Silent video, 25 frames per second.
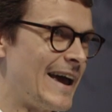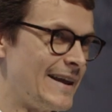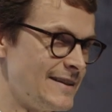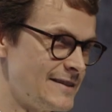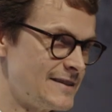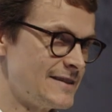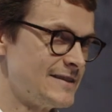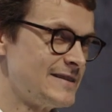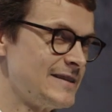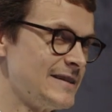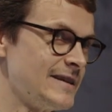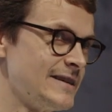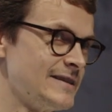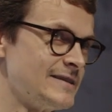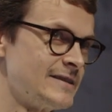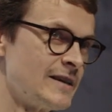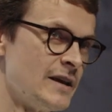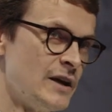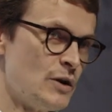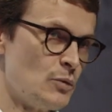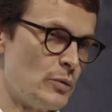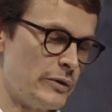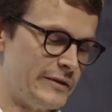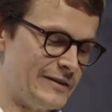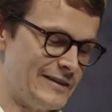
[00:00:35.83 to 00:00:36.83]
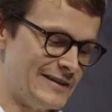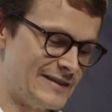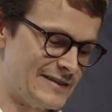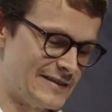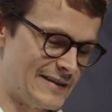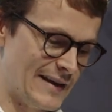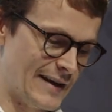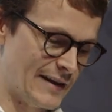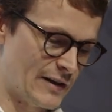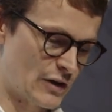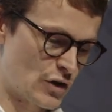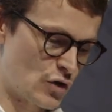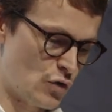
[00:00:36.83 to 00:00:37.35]
entities with
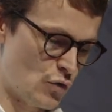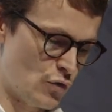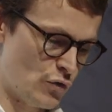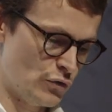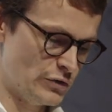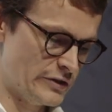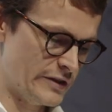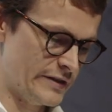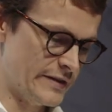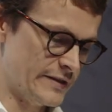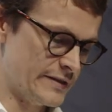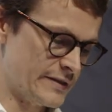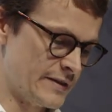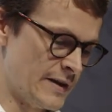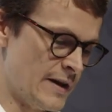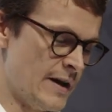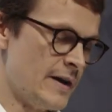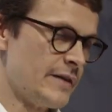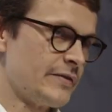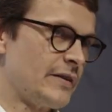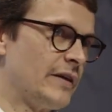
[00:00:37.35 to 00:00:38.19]
distinct causes,